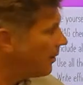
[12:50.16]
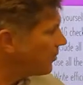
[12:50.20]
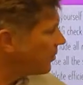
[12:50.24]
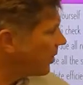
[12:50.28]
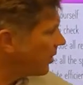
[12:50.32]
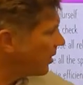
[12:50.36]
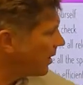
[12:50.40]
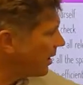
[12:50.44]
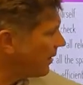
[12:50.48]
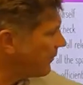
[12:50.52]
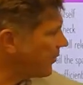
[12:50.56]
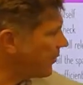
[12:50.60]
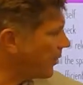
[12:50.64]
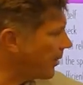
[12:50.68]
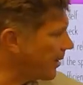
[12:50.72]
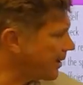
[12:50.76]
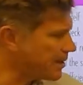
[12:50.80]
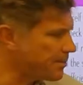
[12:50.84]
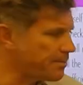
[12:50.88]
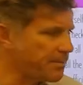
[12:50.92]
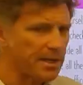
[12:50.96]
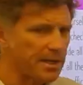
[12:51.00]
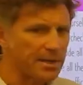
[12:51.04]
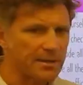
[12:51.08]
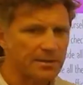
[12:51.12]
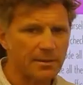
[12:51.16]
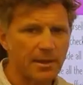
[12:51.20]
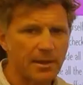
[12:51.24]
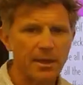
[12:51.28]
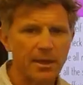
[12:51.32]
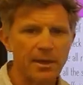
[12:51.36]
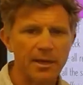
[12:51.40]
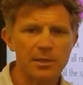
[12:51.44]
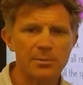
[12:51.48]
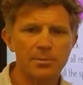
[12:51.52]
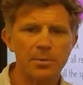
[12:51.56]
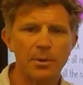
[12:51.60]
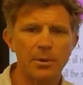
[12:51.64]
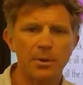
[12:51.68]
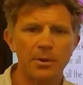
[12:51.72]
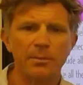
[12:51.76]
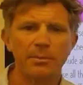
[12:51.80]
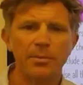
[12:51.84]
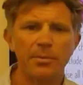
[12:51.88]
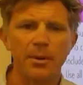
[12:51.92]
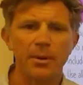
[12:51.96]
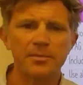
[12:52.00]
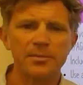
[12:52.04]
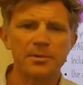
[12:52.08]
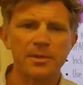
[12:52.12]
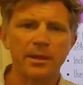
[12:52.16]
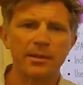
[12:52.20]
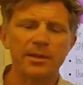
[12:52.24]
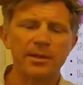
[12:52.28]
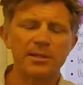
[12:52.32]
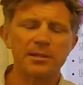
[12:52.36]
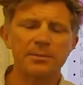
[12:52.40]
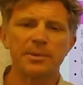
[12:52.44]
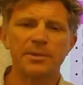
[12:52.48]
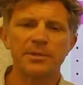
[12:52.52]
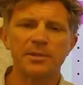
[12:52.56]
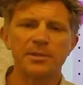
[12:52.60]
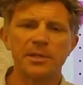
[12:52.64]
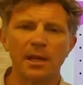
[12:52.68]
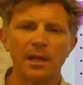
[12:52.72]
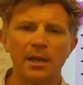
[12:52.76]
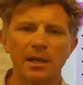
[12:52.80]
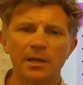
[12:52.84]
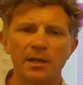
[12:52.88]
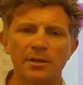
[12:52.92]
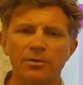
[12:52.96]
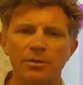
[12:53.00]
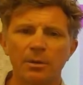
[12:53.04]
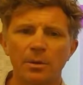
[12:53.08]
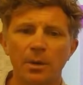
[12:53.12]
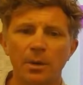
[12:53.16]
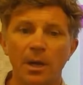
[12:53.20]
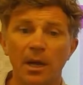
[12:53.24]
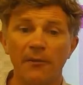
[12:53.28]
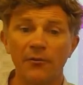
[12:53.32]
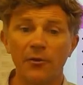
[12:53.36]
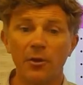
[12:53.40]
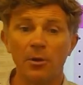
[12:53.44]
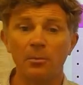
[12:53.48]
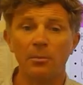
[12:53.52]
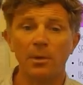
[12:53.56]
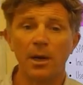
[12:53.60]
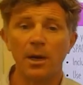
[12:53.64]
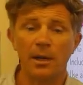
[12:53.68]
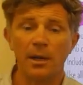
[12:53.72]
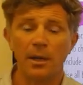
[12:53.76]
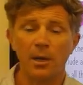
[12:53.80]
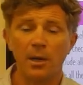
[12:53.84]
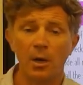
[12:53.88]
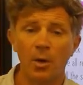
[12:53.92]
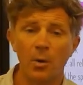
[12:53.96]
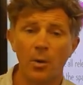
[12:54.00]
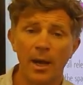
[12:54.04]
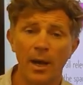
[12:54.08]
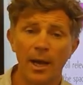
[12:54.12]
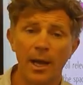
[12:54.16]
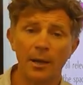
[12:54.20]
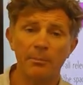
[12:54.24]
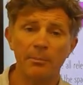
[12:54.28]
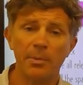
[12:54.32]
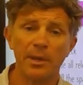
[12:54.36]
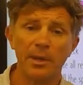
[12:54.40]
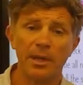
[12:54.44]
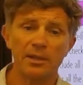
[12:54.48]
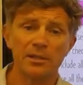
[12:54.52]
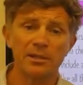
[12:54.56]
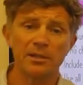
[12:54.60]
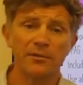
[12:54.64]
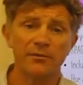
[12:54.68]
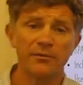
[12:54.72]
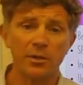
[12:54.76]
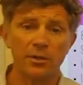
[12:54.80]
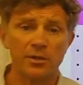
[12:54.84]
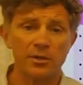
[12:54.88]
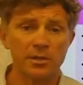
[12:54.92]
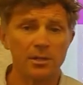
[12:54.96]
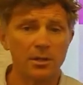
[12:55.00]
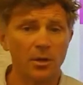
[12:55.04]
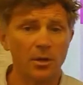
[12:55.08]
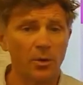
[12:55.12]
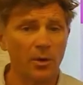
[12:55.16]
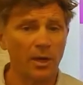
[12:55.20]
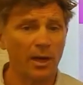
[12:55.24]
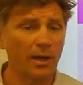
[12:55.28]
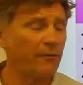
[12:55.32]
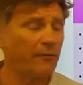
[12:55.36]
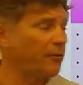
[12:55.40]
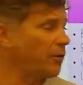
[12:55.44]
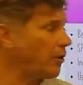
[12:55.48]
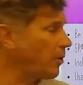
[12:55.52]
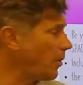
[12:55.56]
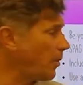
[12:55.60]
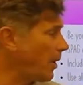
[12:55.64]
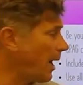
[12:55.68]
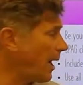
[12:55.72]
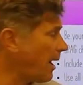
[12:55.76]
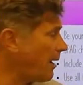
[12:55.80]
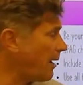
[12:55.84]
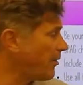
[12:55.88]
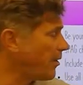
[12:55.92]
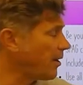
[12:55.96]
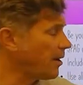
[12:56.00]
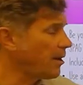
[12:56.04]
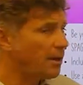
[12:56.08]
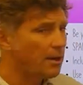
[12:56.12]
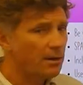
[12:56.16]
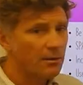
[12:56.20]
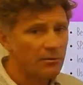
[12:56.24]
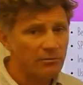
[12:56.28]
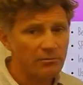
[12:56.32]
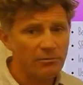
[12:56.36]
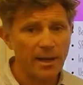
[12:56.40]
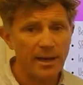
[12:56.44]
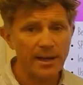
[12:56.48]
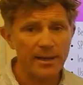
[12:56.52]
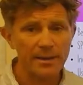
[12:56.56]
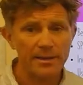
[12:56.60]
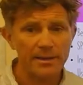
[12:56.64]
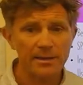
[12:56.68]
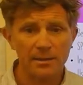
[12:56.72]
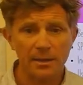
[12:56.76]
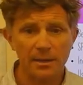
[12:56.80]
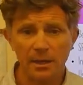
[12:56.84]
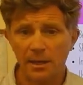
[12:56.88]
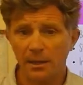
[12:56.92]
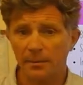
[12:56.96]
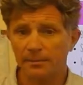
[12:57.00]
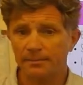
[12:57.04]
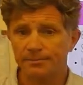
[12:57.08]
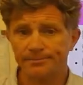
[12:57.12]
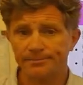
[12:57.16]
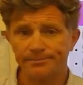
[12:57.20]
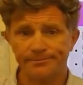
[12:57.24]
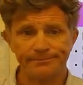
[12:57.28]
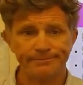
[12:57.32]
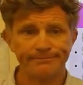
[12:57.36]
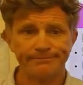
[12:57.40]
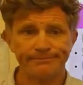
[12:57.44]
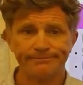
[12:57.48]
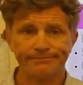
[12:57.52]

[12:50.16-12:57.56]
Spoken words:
Don't leave UXBs, unexploded bombs. Now, these are particularly true if you might go and be interviewed. So if you have read a